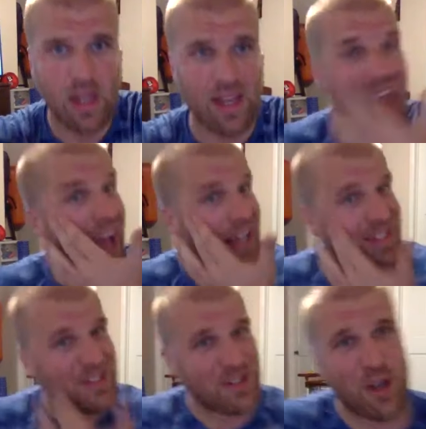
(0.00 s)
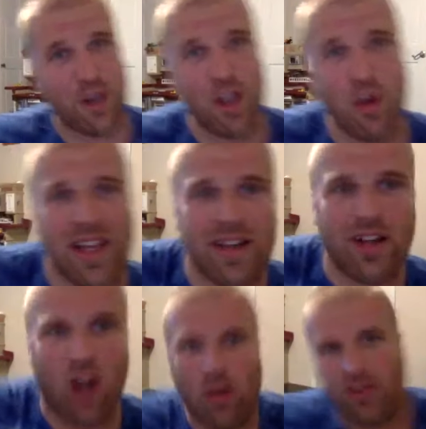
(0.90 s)
Yes. So you can
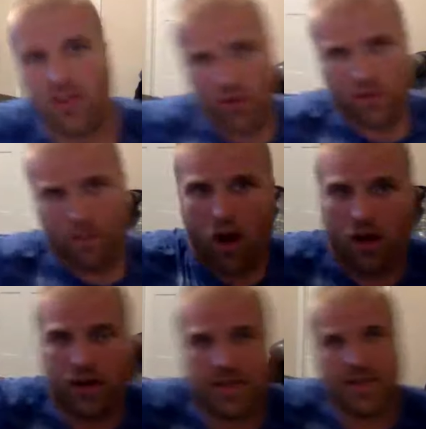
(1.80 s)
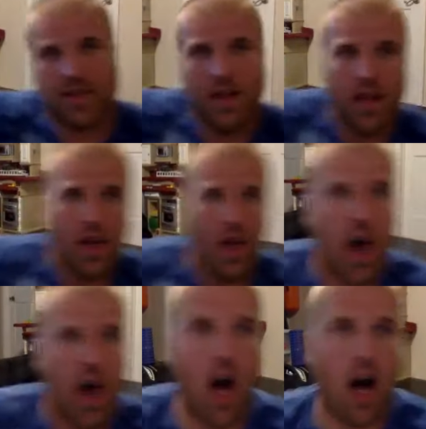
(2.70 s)
go to the parks,
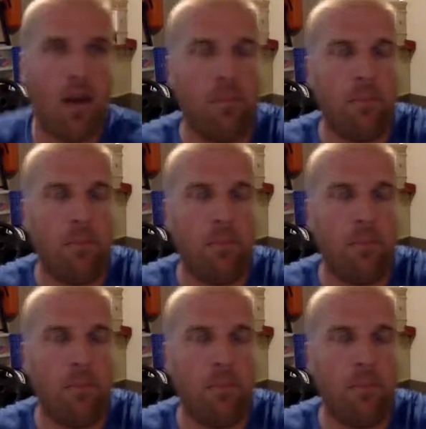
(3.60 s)
because